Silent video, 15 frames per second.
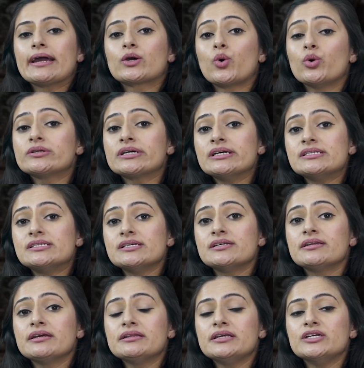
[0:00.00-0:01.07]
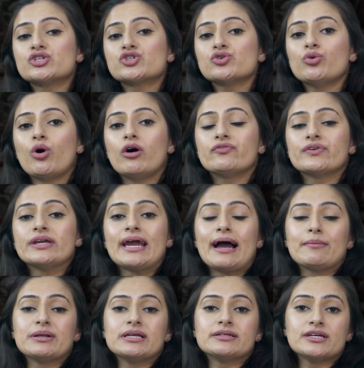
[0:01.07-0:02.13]
Court, considering the issue of
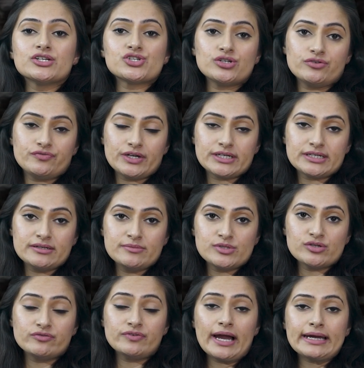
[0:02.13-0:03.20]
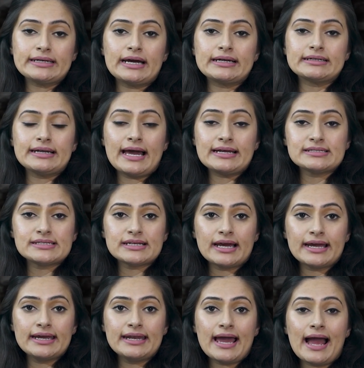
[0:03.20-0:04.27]
rehabilitation of victims of Wayanad
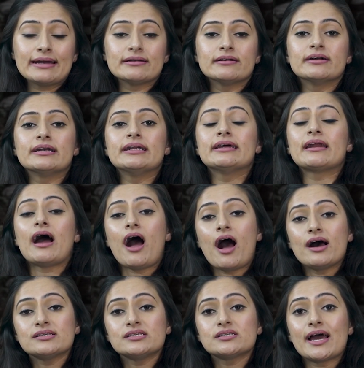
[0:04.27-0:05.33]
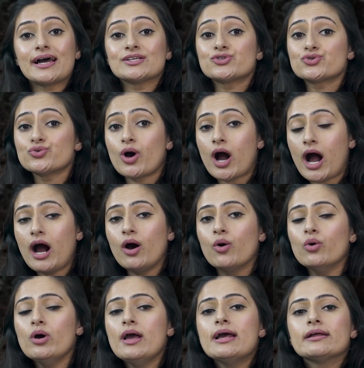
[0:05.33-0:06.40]
landslide, had earlier asked as to
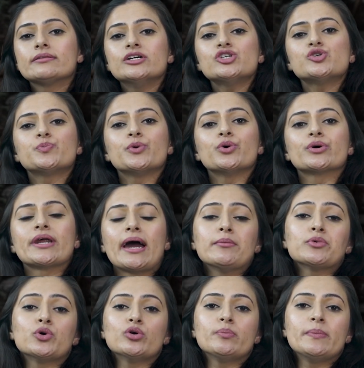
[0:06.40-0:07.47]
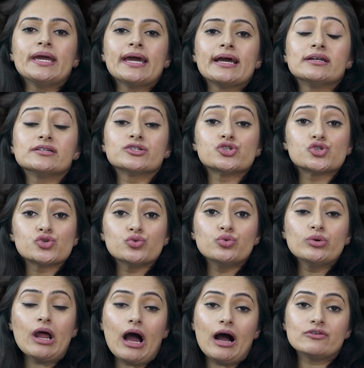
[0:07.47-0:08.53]
how this program could be held soon
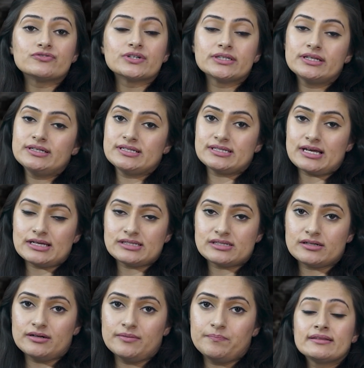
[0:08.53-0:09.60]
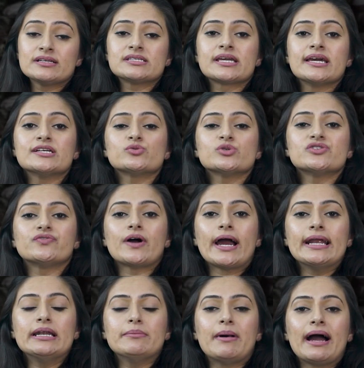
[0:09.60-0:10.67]
after the disaster. This case was
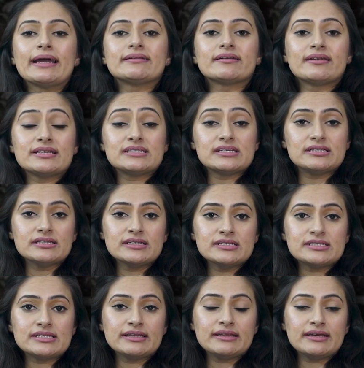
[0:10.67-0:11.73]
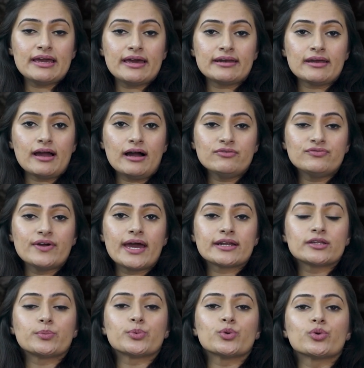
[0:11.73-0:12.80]
filed by the residents in the area where
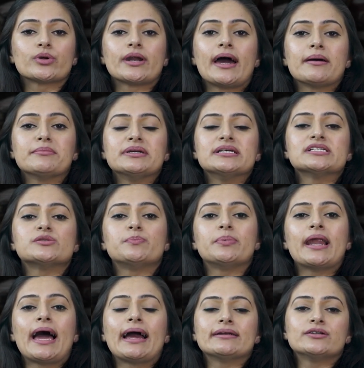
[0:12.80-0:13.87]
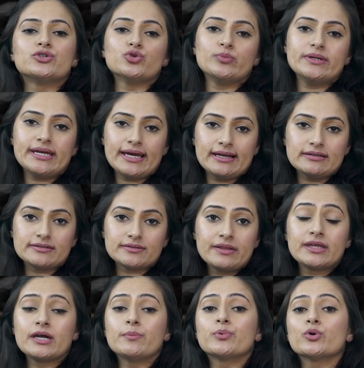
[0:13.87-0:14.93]
the program is planned to be held.
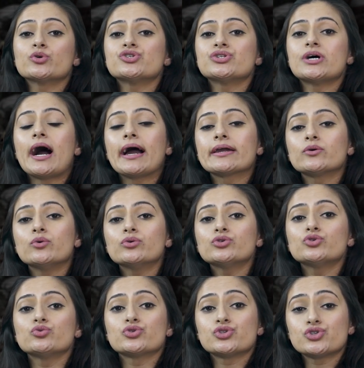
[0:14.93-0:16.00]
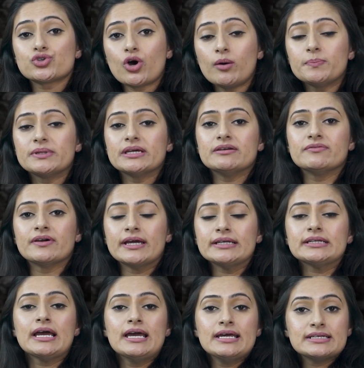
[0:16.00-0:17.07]
They approached the High Court to stop the event,
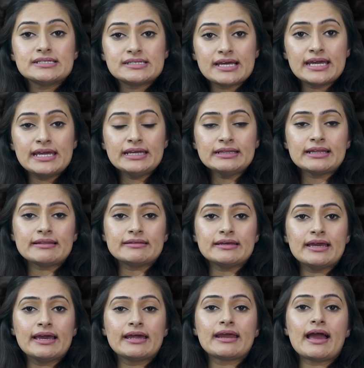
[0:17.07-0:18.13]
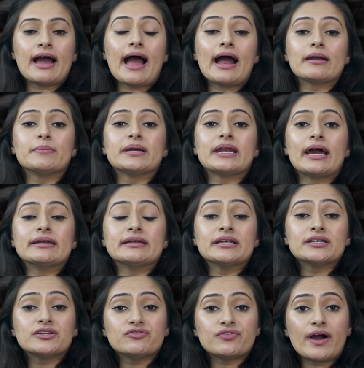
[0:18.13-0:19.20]
saying that the area had been
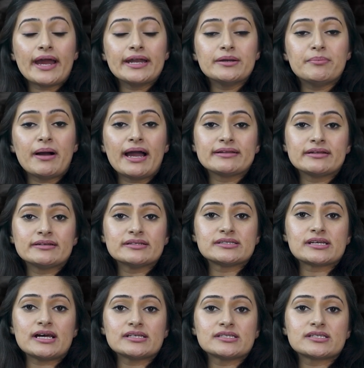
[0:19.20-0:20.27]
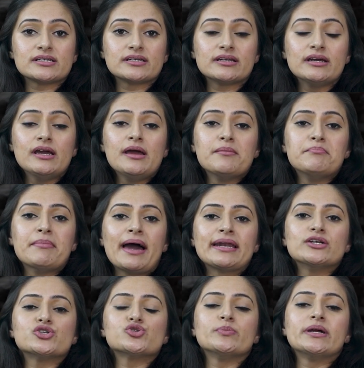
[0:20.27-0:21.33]
identified by the Disaster
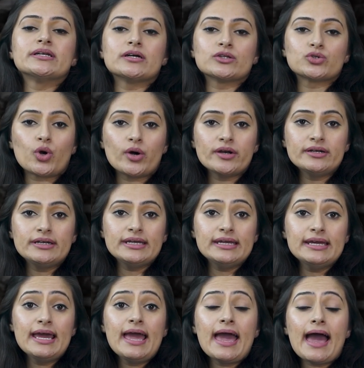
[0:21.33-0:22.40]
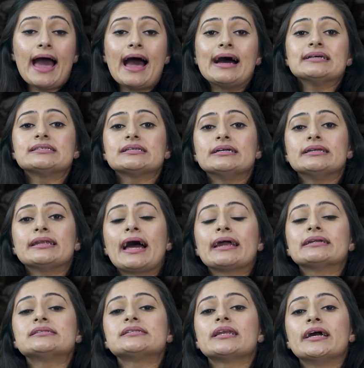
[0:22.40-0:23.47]
Management Authority as a
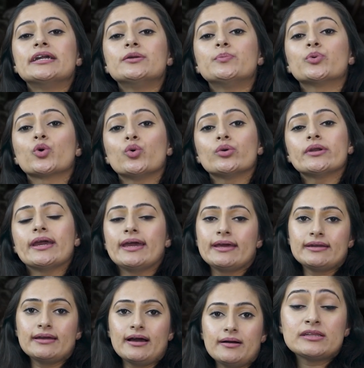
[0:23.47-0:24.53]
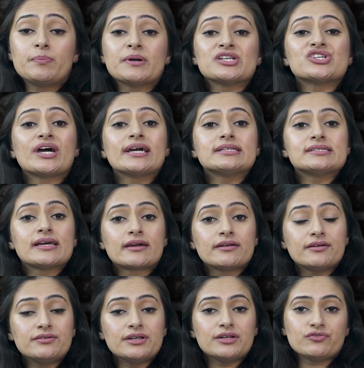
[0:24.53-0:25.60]
landslide-prone area. The Panchayat
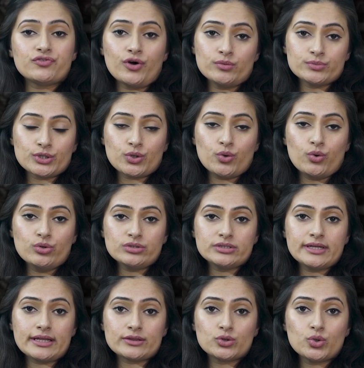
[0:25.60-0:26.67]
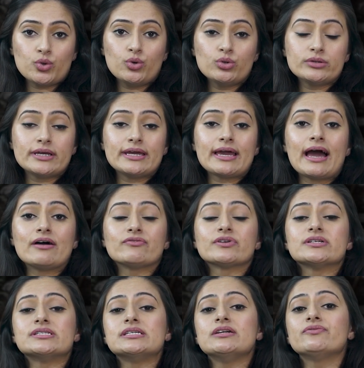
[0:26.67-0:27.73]
Secretary informed the court that though they have
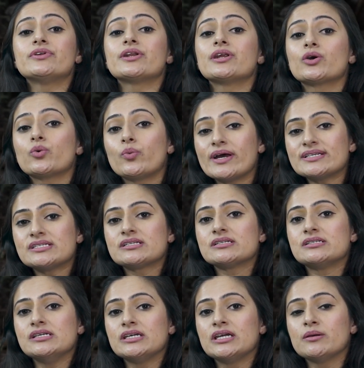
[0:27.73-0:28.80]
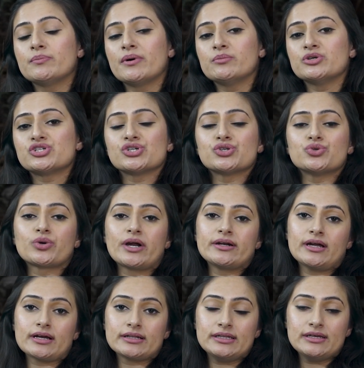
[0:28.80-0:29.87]
received a request seeking permission to
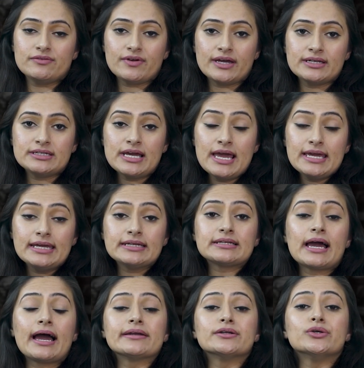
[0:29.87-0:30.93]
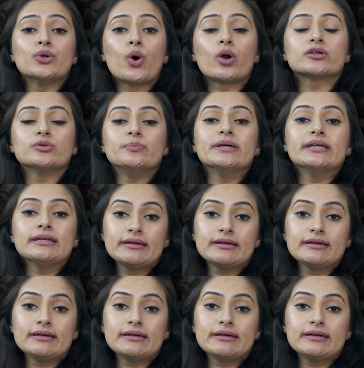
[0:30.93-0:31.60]
conduct the event, it had not been